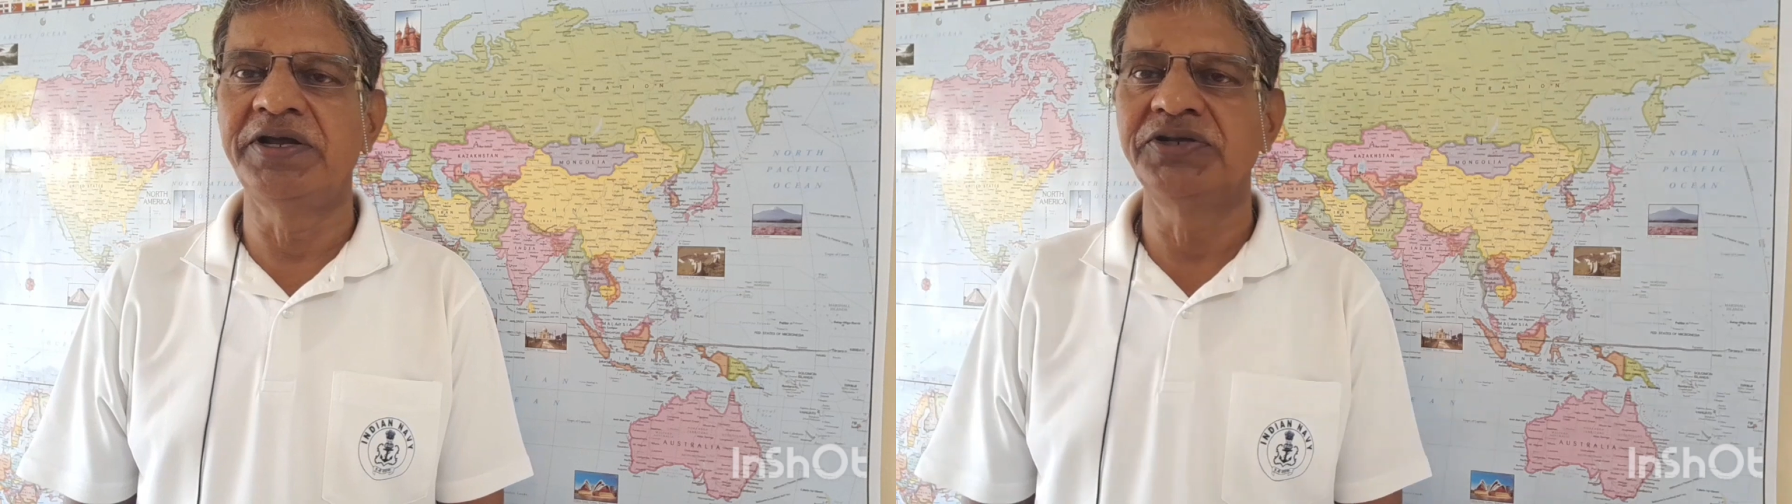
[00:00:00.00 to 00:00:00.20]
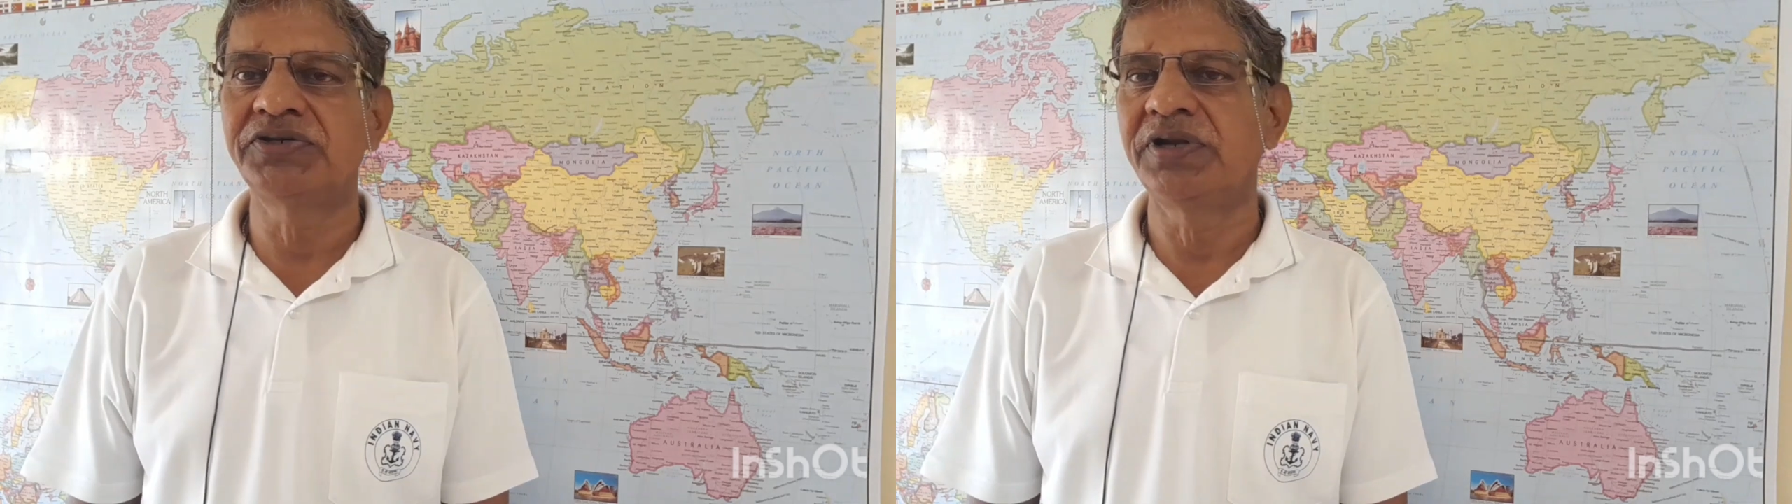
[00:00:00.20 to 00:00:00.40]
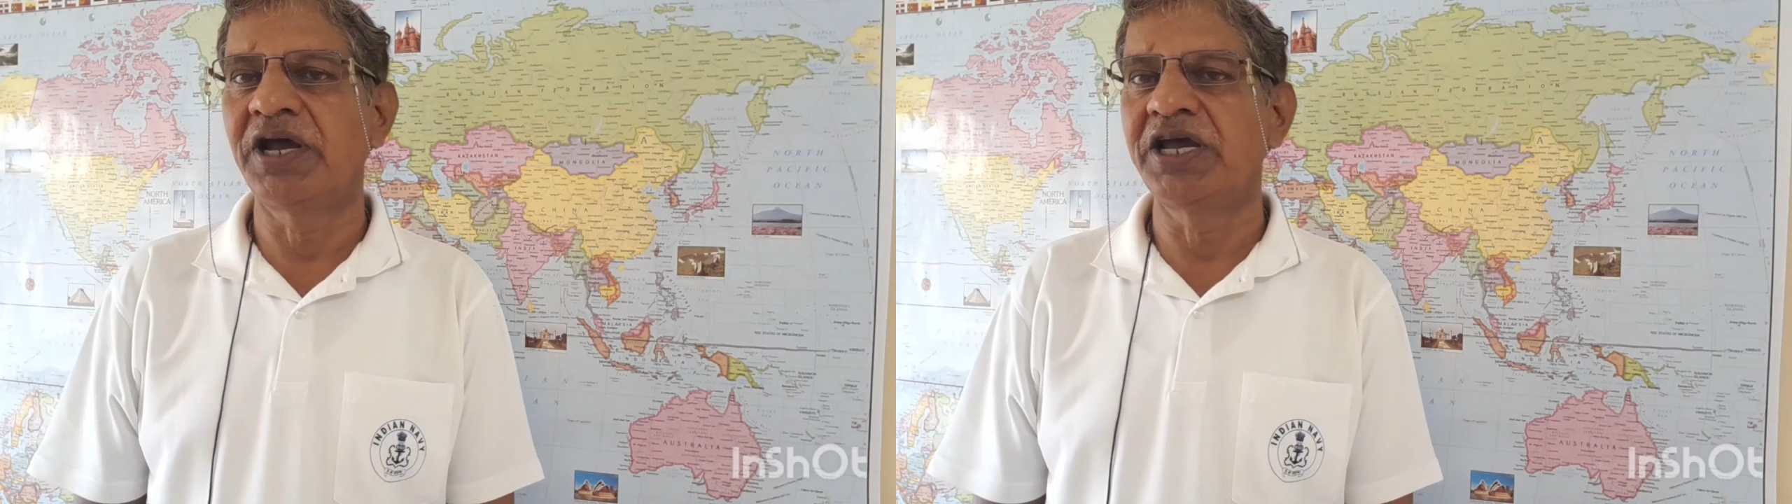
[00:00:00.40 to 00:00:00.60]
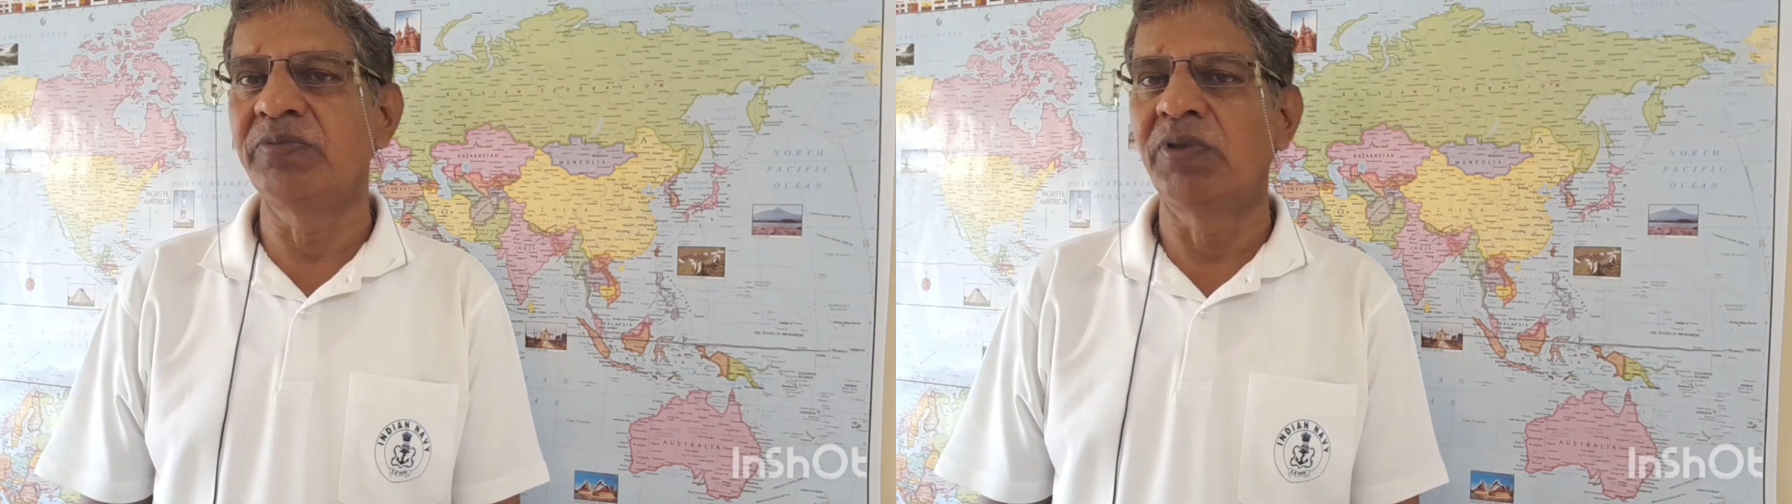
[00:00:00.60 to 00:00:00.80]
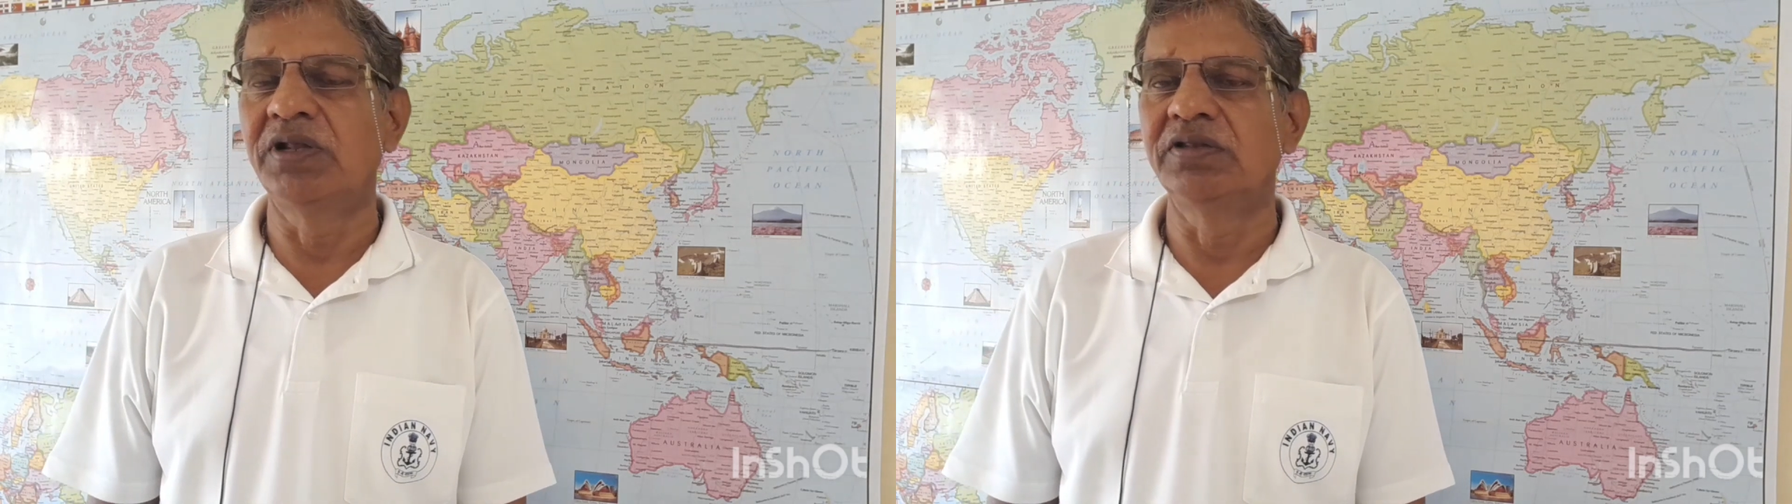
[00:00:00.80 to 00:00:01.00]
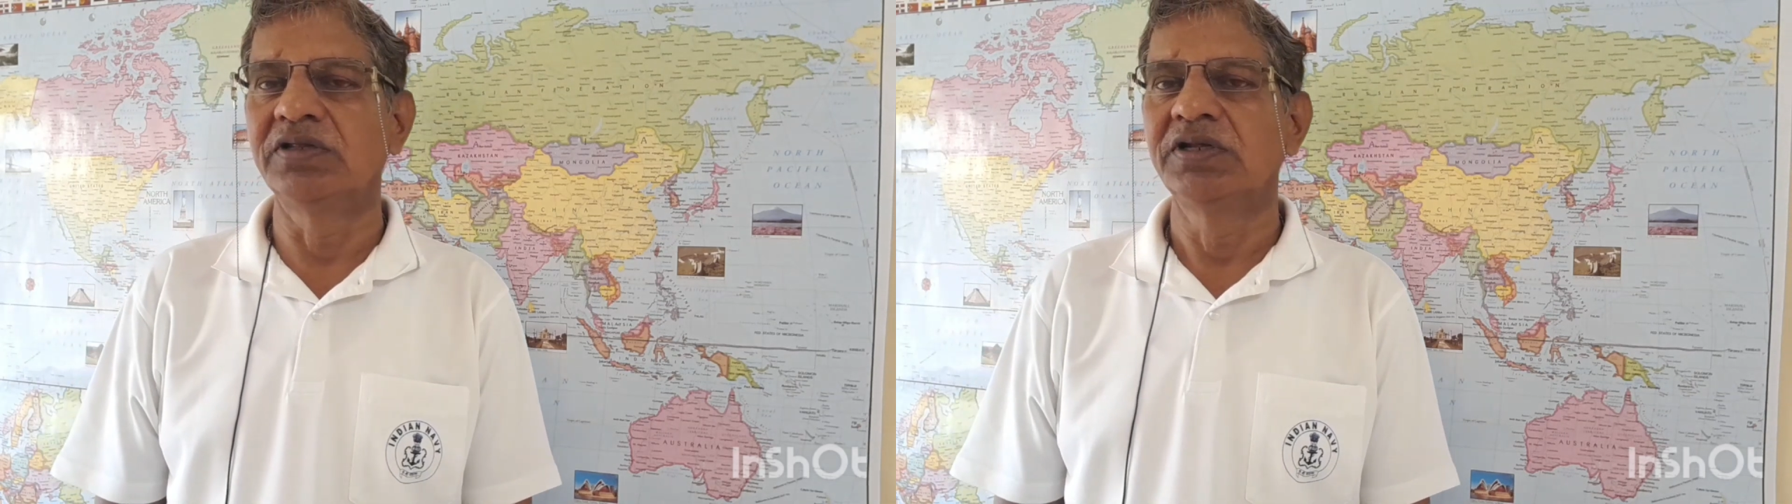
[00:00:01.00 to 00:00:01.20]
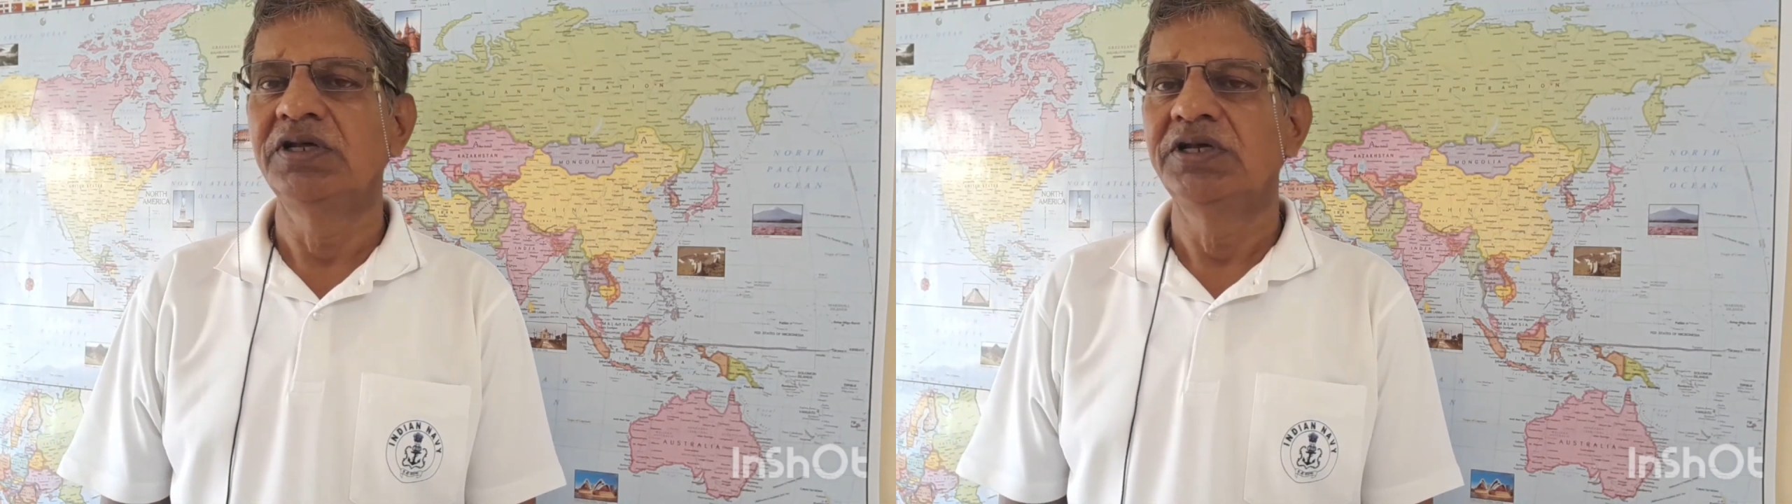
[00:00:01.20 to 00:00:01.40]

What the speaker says: is 9 months.